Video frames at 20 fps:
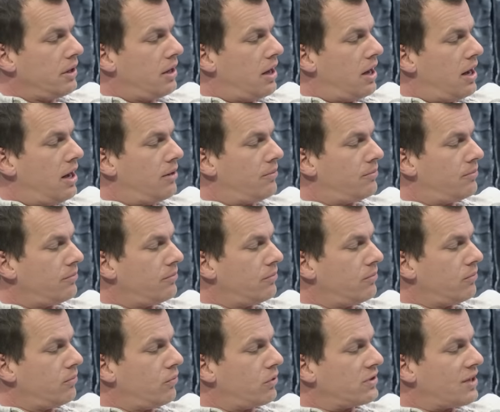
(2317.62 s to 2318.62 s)
Um,
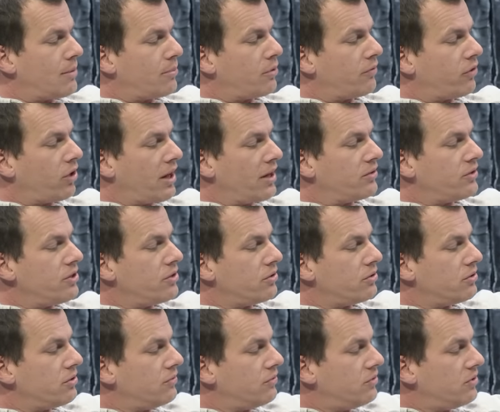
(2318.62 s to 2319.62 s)
what's happened over the last year
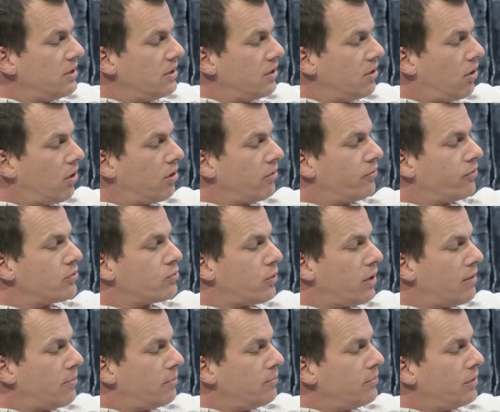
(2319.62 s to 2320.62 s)
is you've seen artificial,
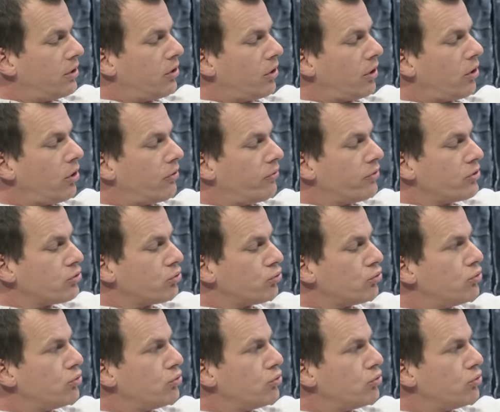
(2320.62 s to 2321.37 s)
what I've been calling artificial